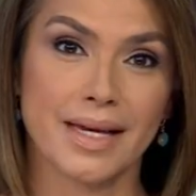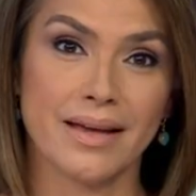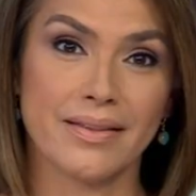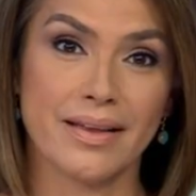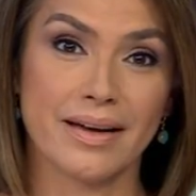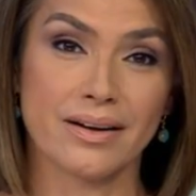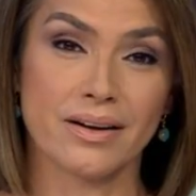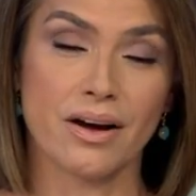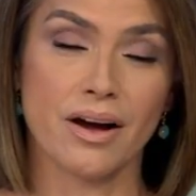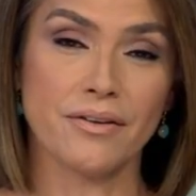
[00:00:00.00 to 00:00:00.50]

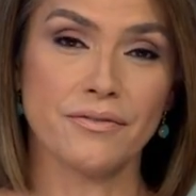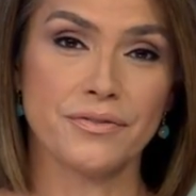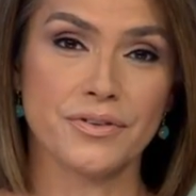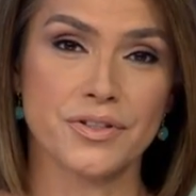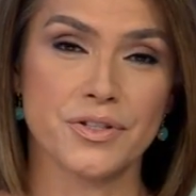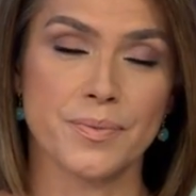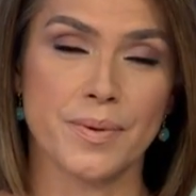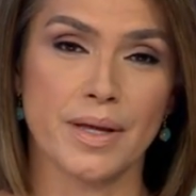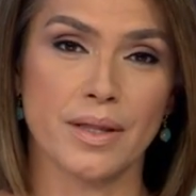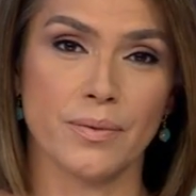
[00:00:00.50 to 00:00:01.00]
And that
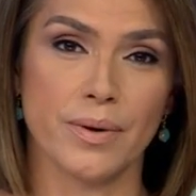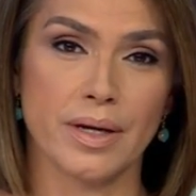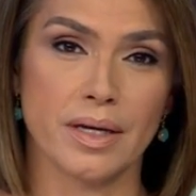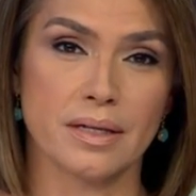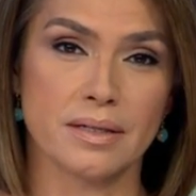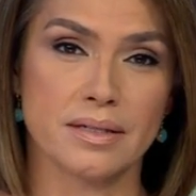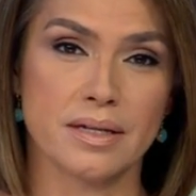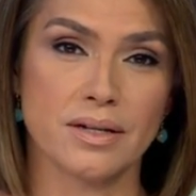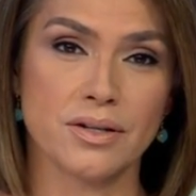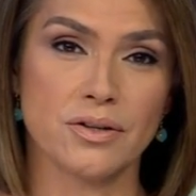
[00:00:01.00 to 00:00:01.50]
conference, by the way,
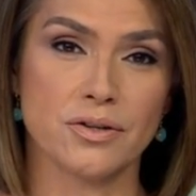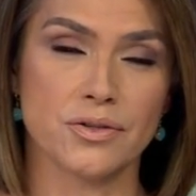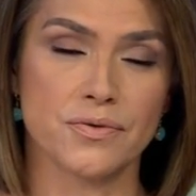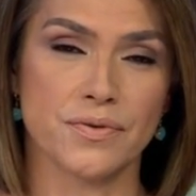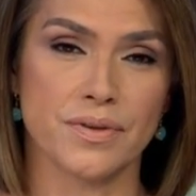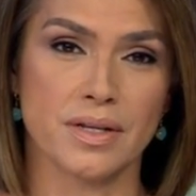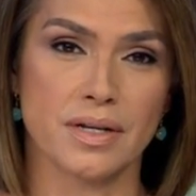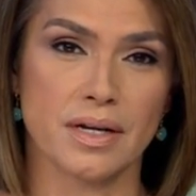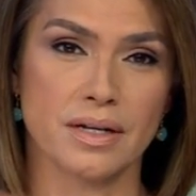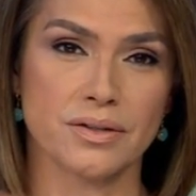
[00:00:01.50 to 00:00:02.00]
continues
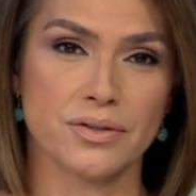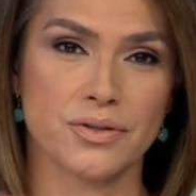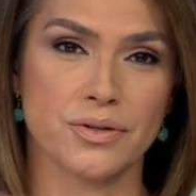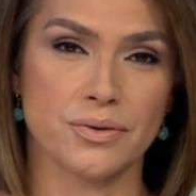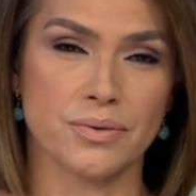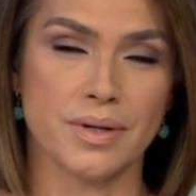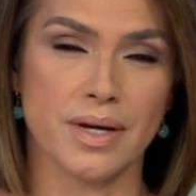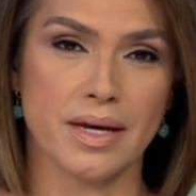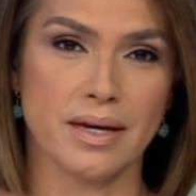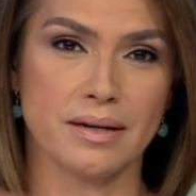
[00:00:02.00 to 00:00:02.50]
for the next
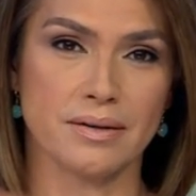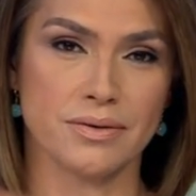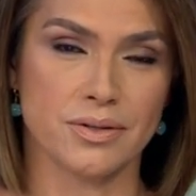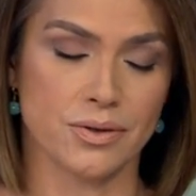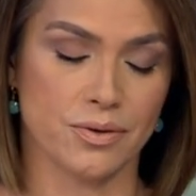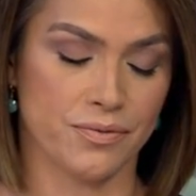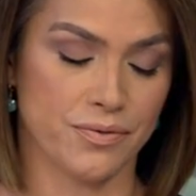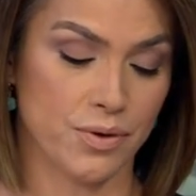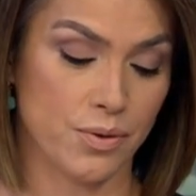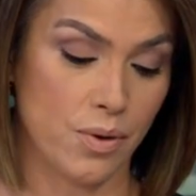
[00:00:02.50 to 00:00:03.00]
two days.
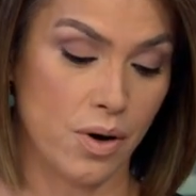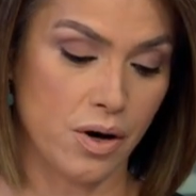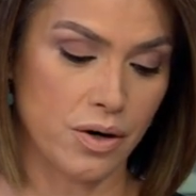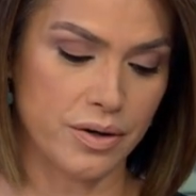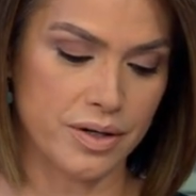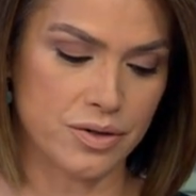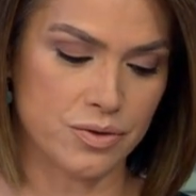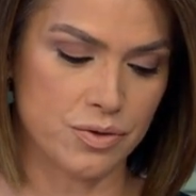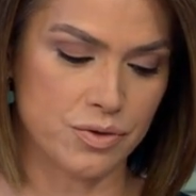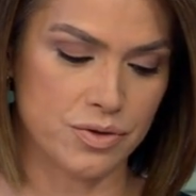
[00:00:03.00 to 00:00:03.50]
So if you
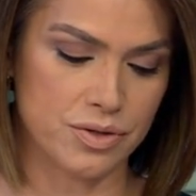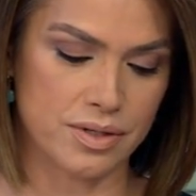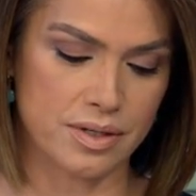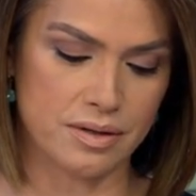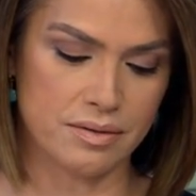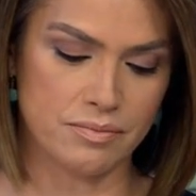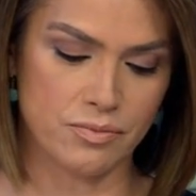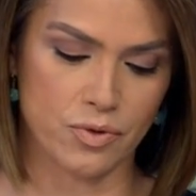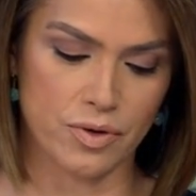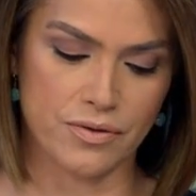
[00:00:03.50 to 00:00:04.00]
are
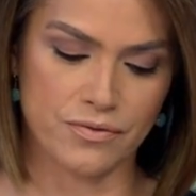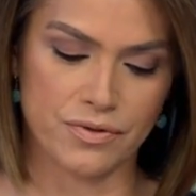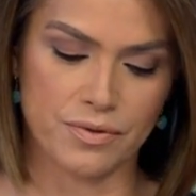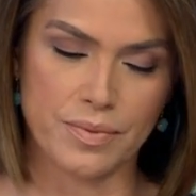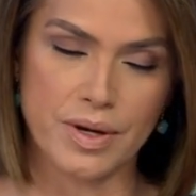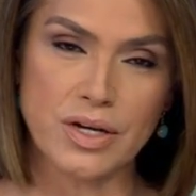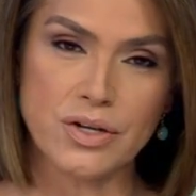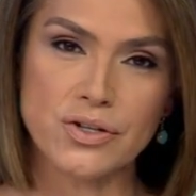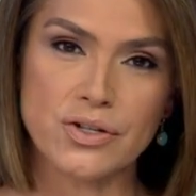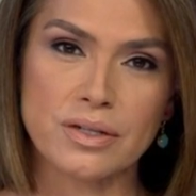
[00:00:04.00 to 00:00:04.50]
interested, more
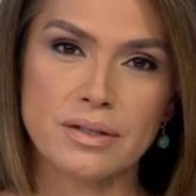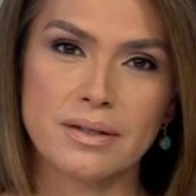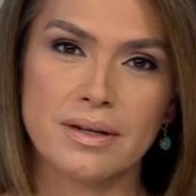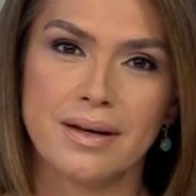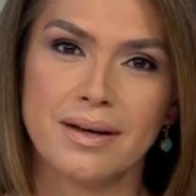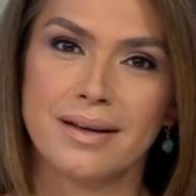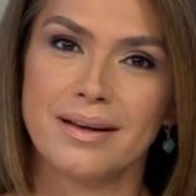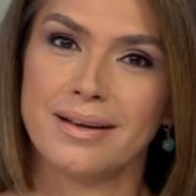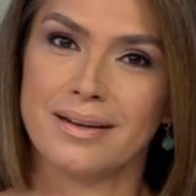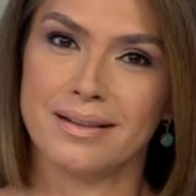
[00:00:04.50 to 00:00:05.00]
information,
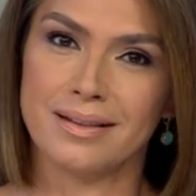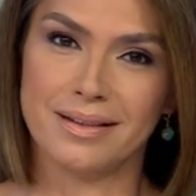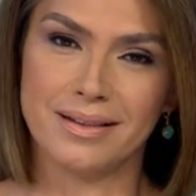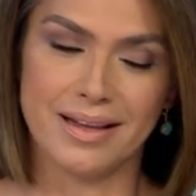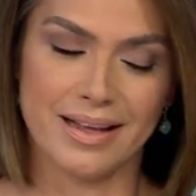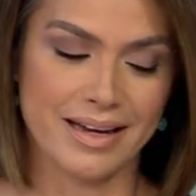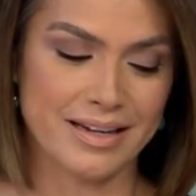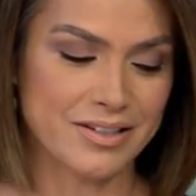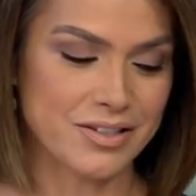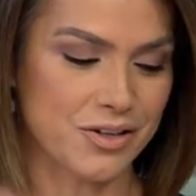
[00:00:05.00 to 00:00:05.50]

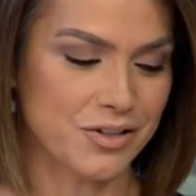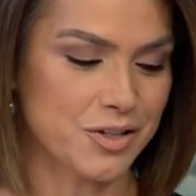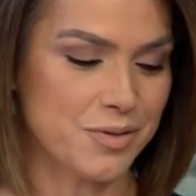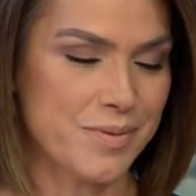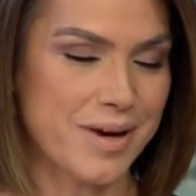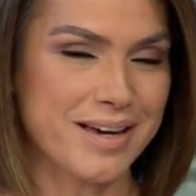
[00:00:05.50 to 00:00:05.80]
like Dr.